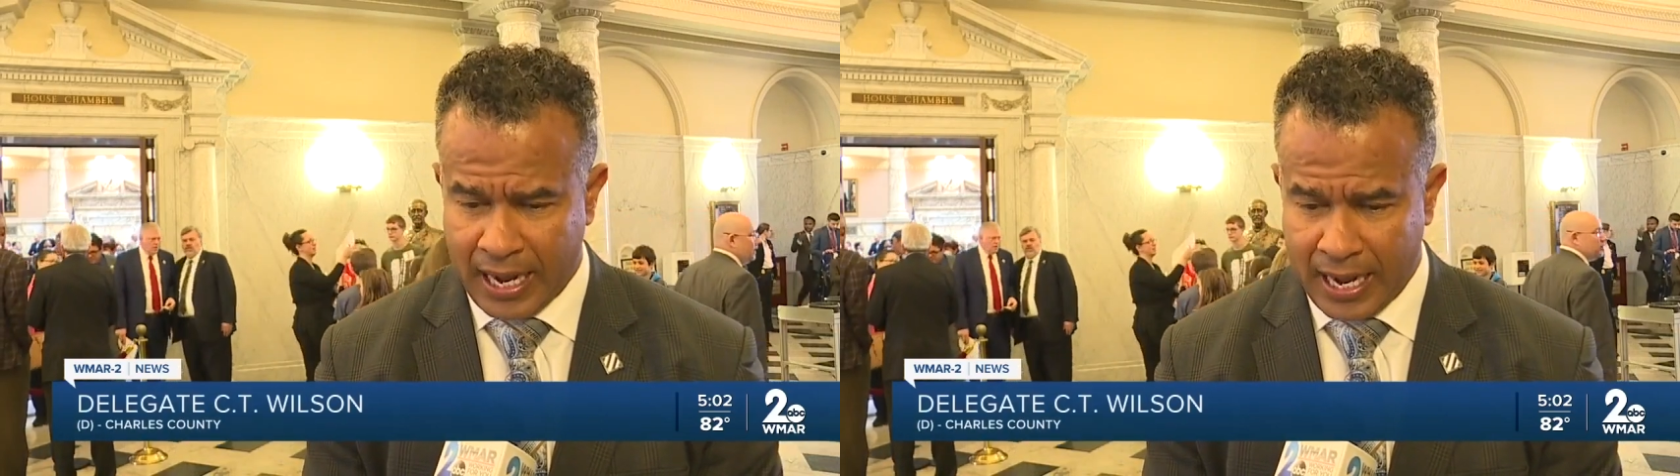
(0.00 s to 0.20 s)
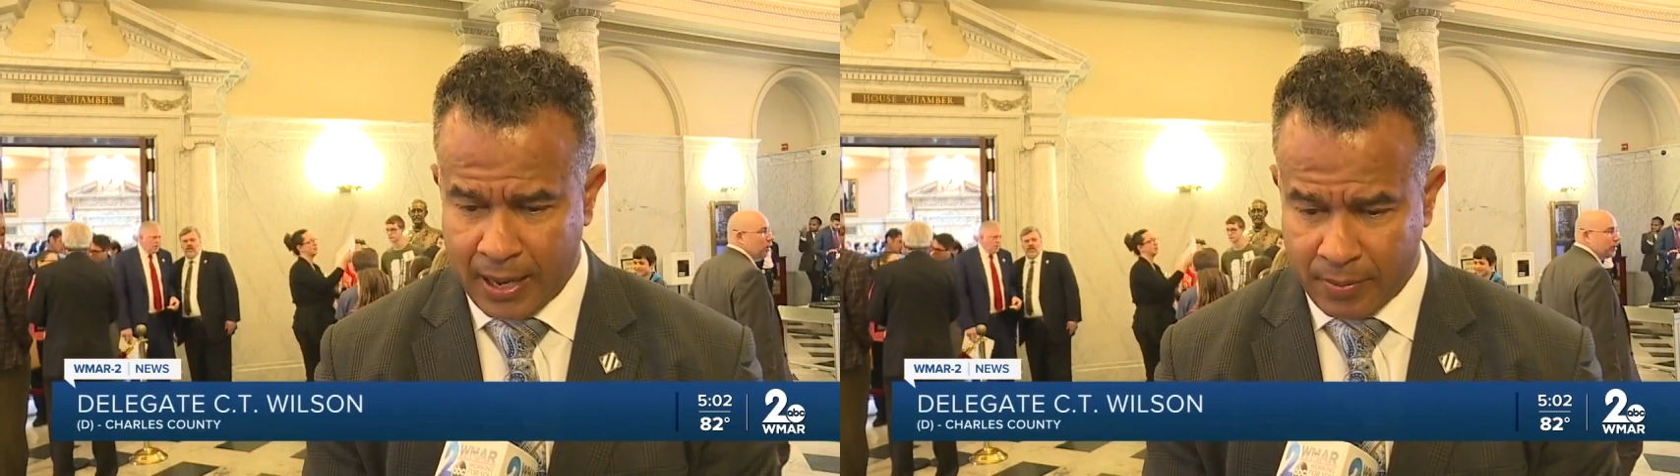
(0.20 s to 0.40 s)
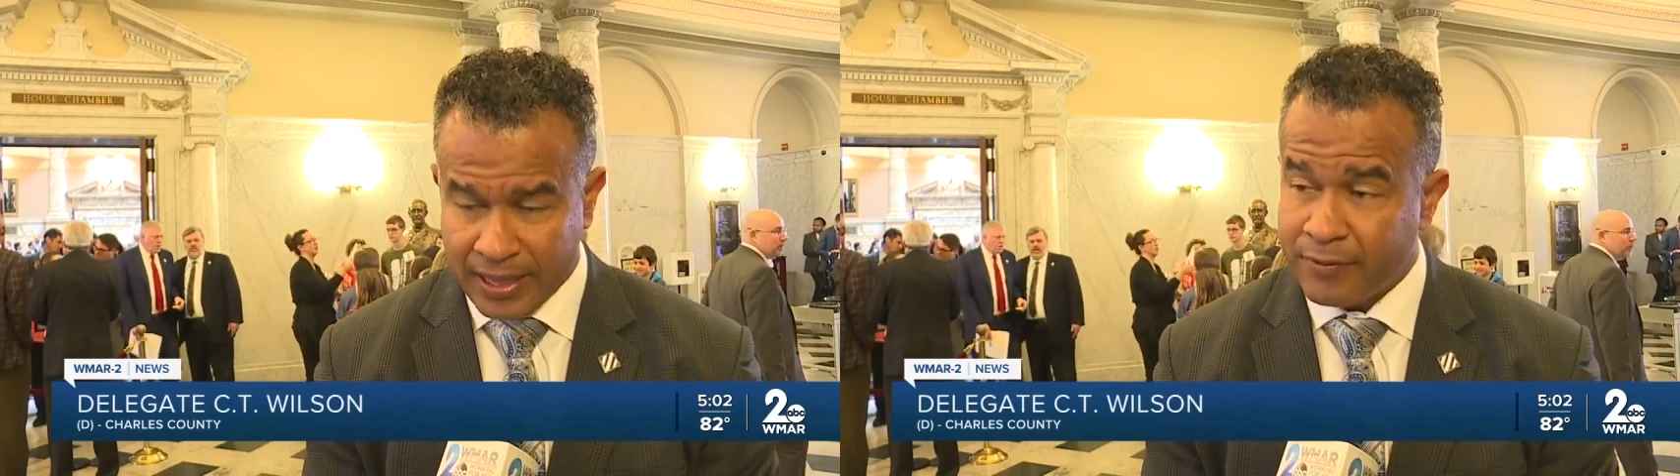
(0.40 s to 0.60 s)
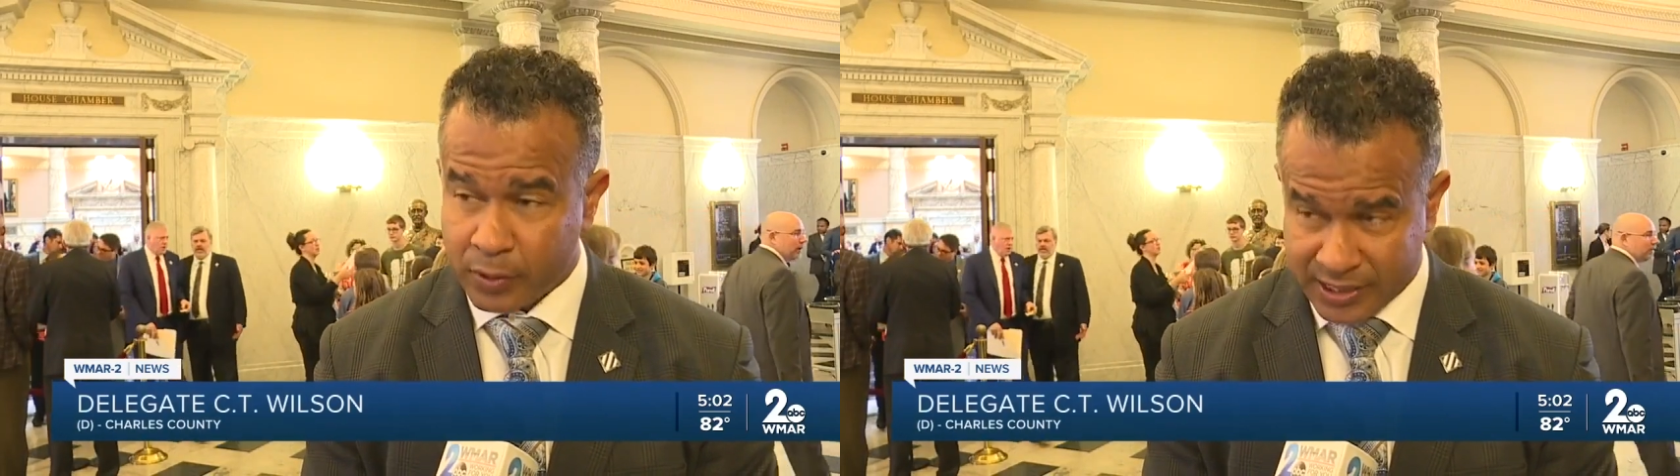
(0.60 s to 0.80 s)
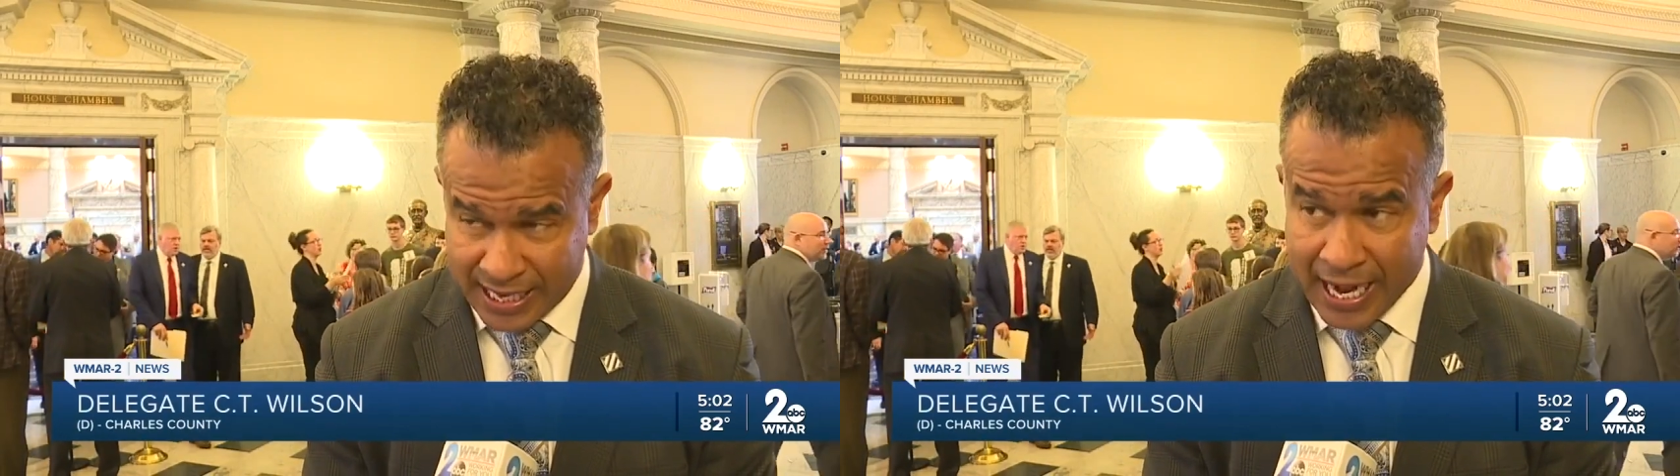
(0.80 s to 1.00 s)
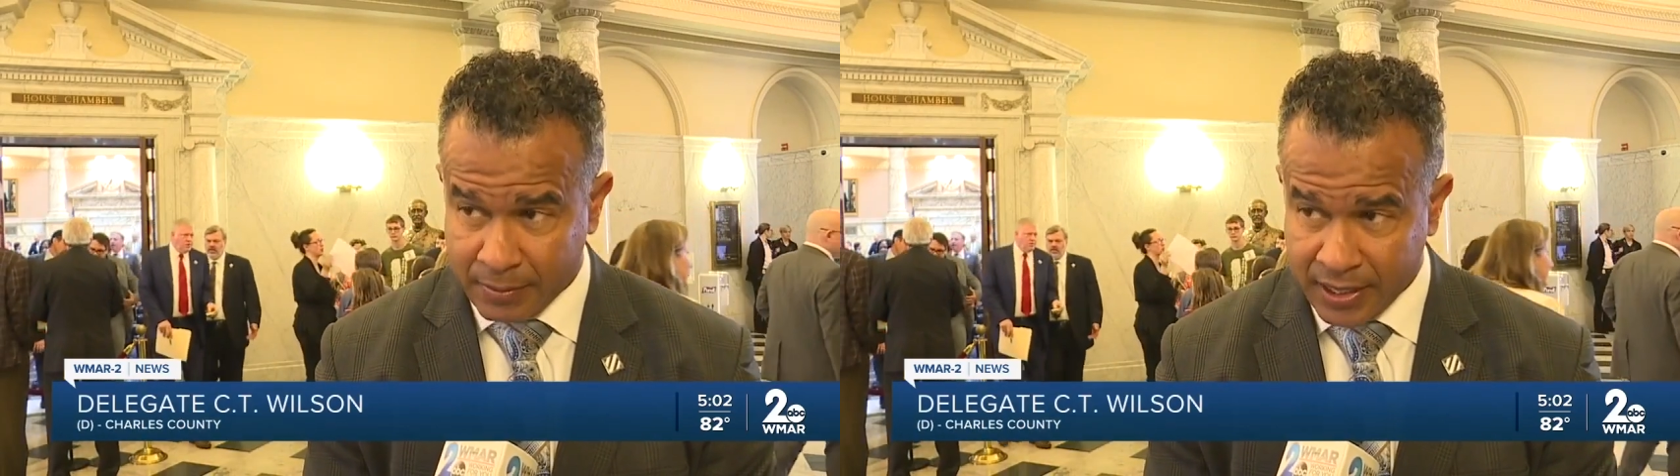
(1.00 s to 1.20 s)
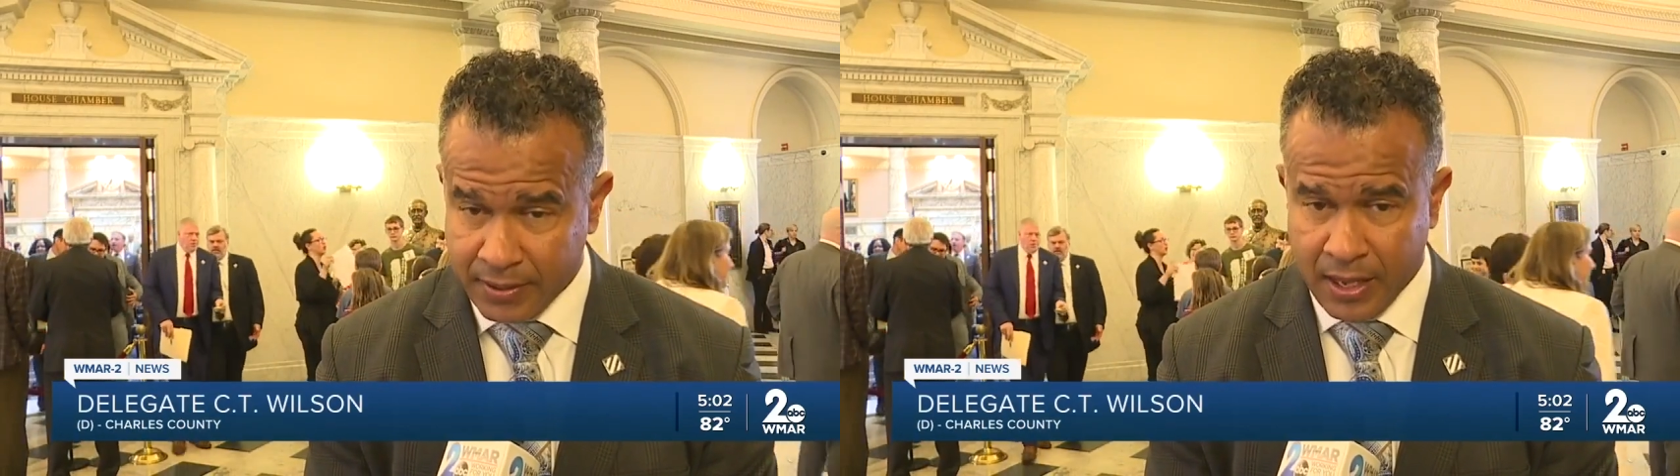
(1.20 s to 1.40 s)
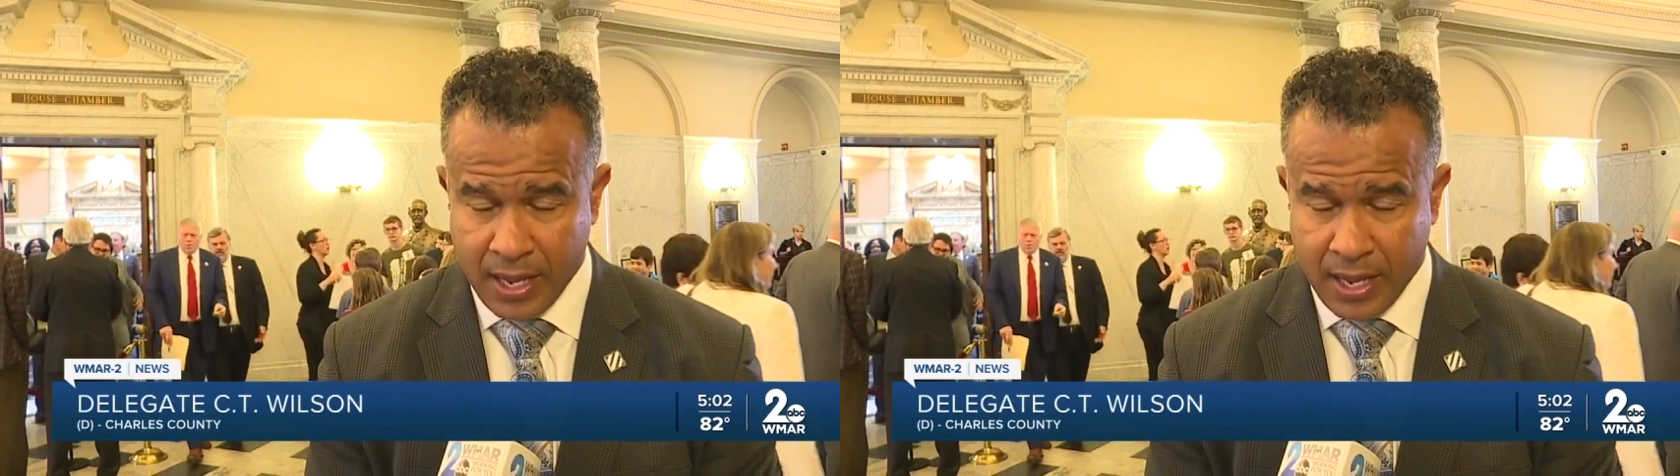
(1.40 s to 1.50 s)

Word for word: I believe was timely,